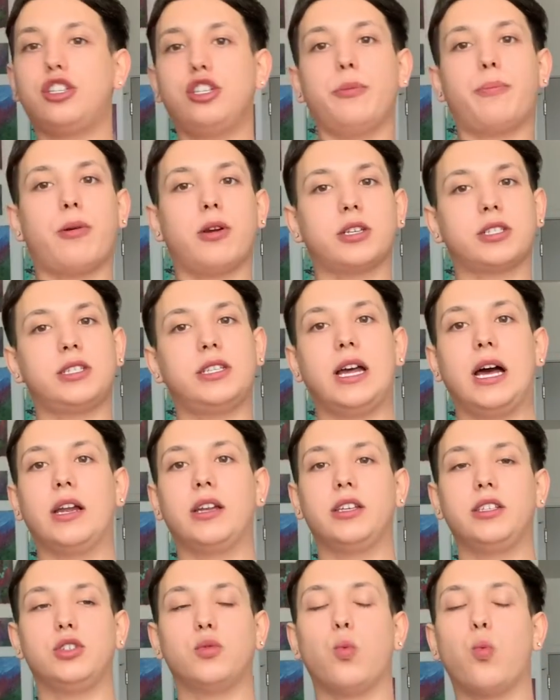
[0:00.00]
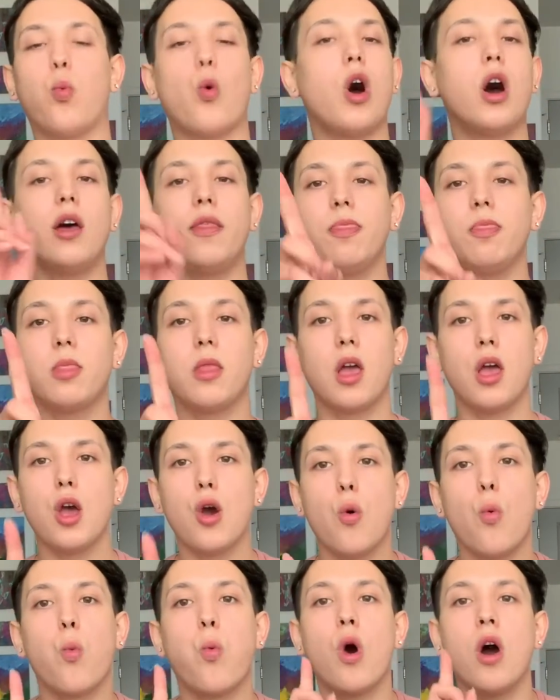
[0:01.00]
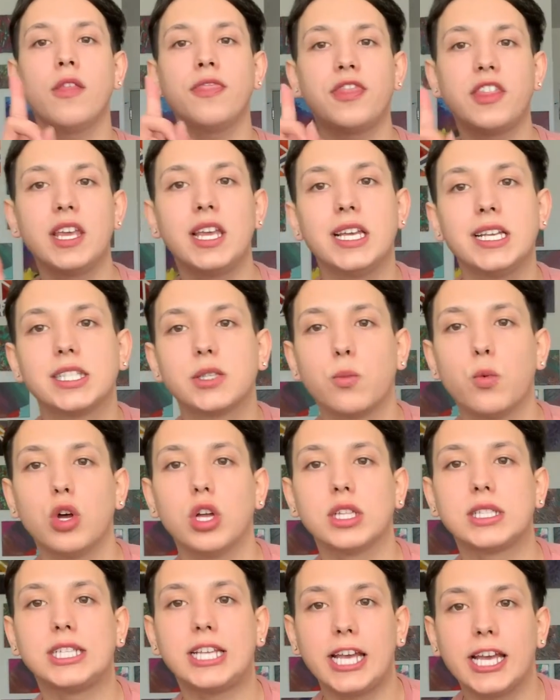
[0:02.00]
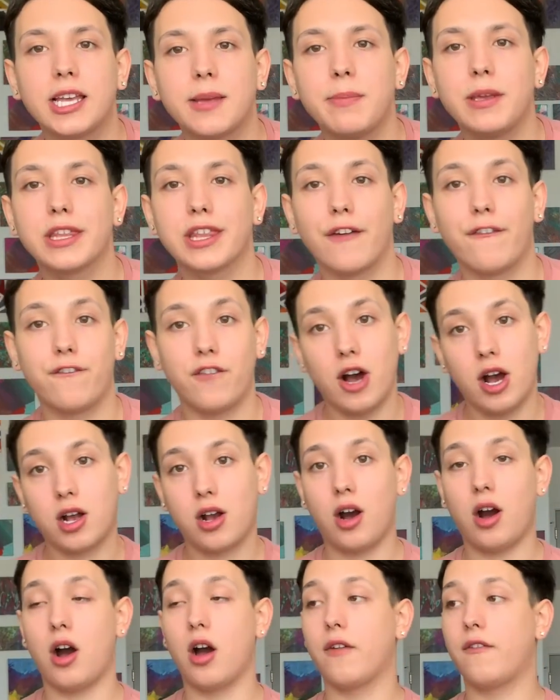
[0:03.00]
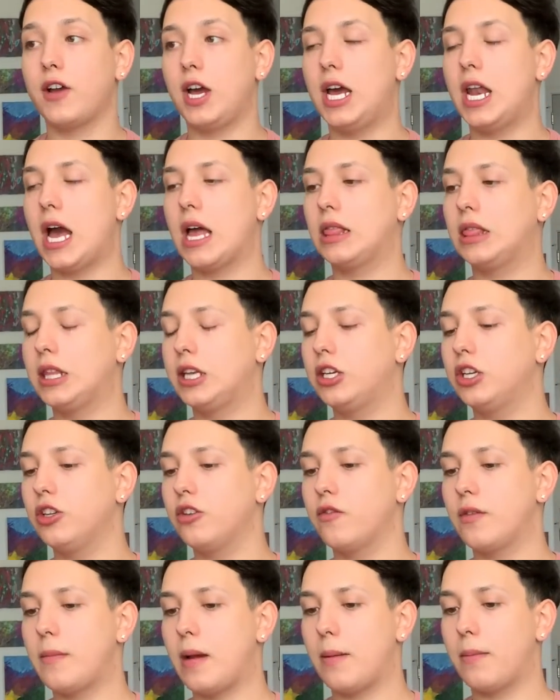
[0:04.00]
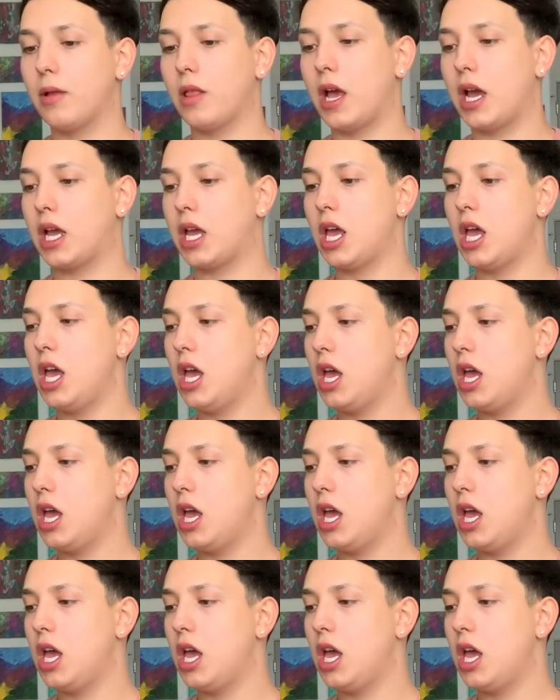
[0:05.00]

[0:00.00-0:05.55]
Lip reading: two personalities. One thing is, will tick me the fuck off. And I literally remember, like,